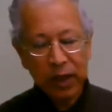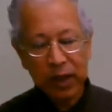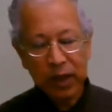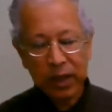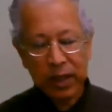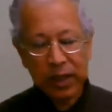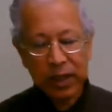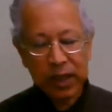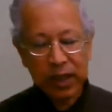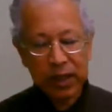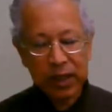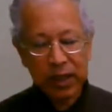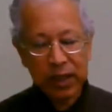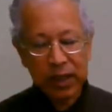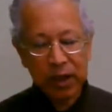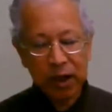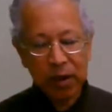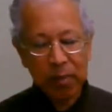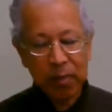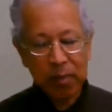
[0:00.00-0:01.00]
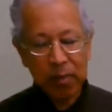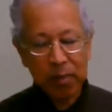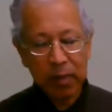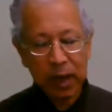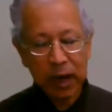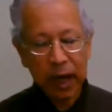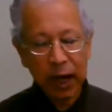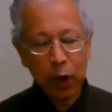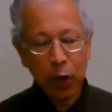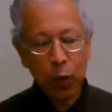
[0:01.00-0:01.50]
This is some
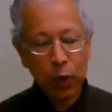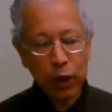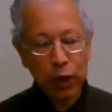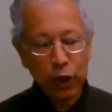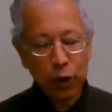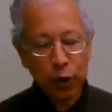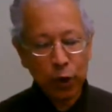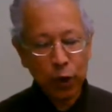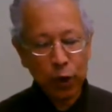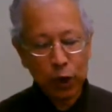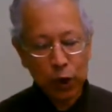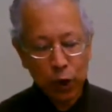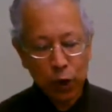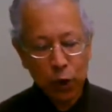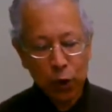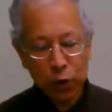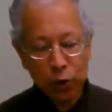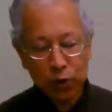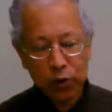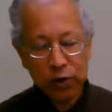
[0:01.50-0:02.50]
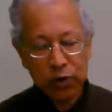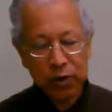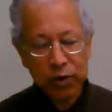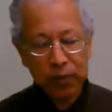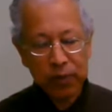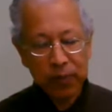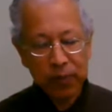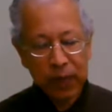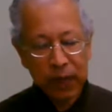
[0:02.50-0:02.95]
language you could use.